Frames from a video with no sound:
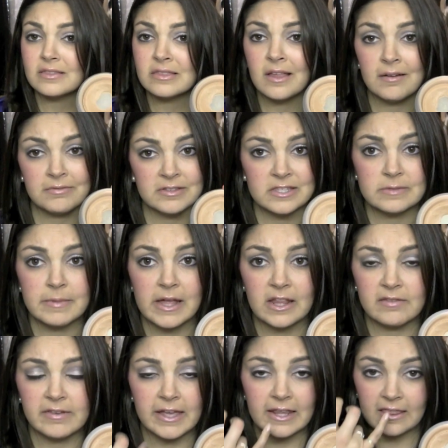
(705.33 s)
Love the
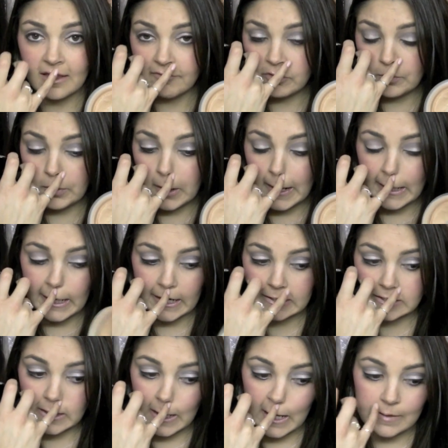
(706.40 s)
smell of it. Love the
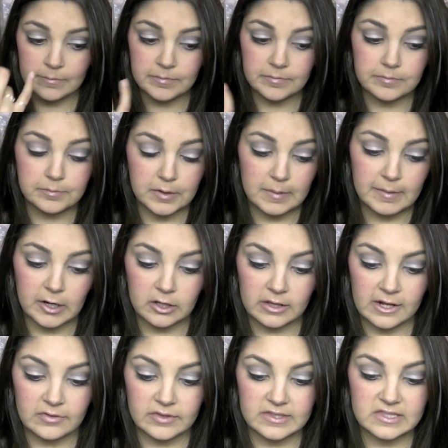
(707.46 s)
product um,
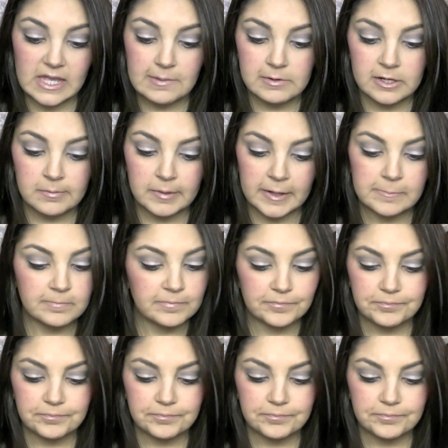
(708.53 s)
primarily in the summer, but